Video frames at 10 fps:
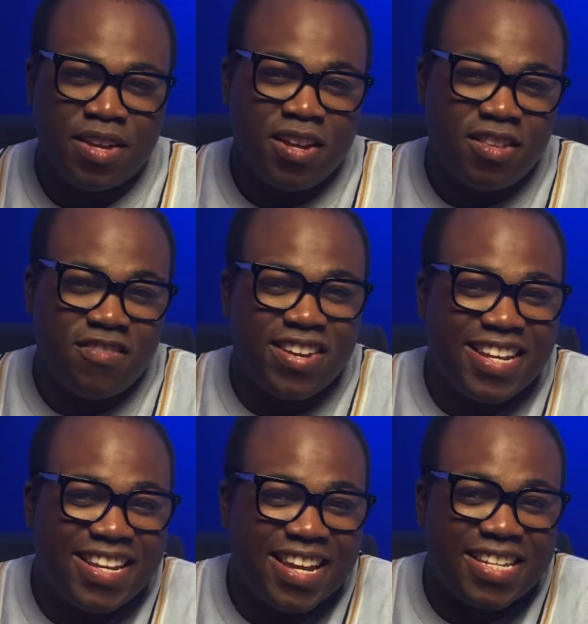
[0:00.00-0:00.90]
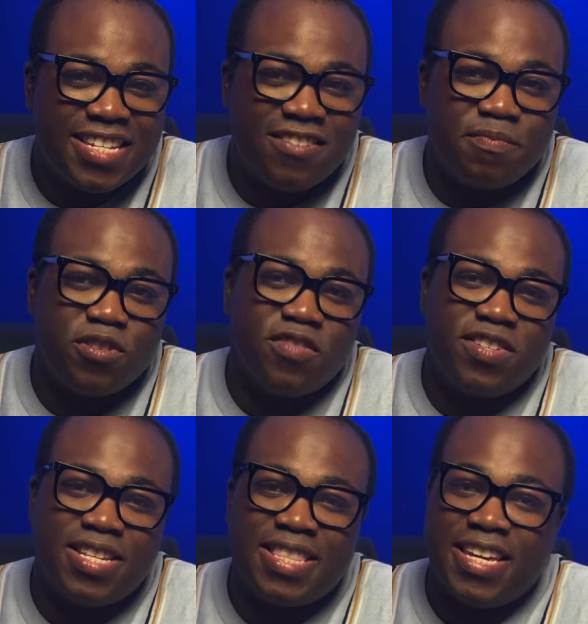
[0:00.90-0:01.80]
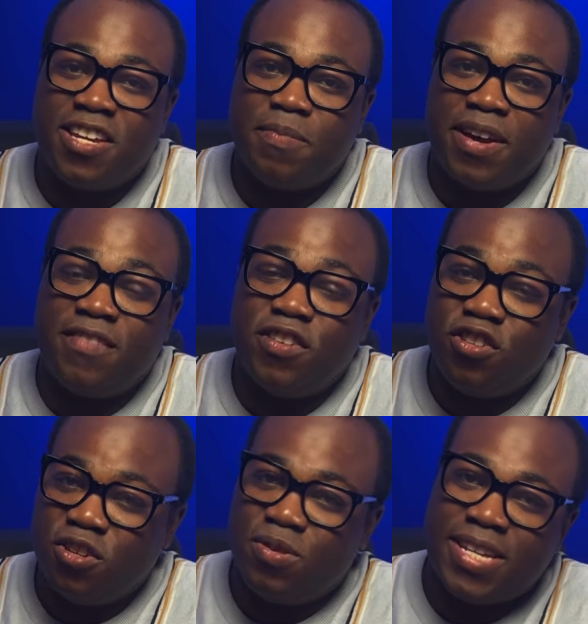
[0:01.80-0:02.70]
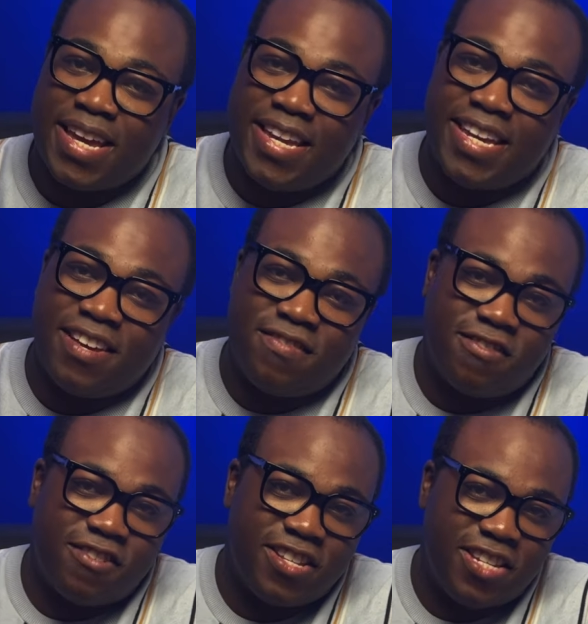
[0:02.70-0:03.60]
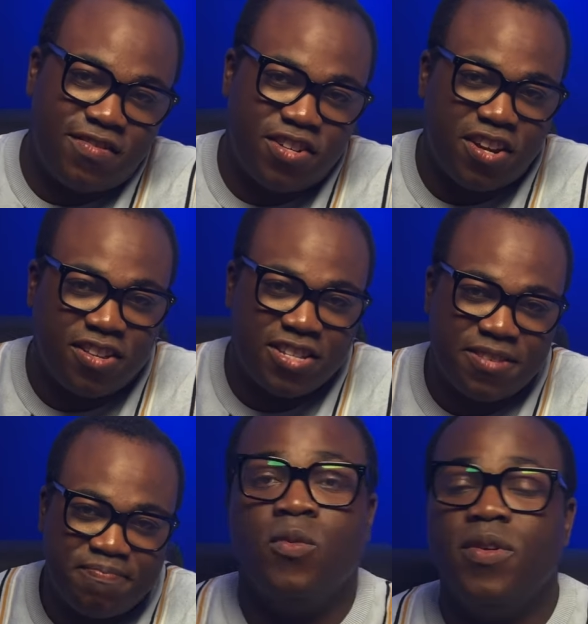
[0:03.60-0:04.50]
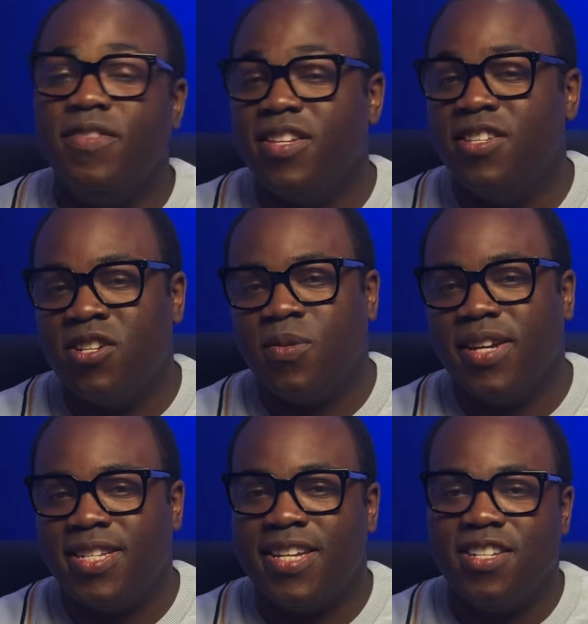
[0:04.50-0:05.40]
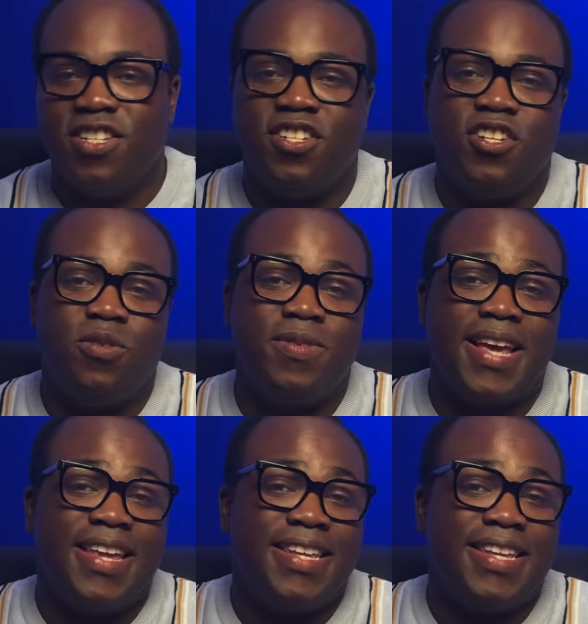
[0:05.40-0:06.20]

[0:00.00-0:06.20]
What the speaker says: Not really a negative, but something to think about if you do take a variety of shots. With these two extension tubes and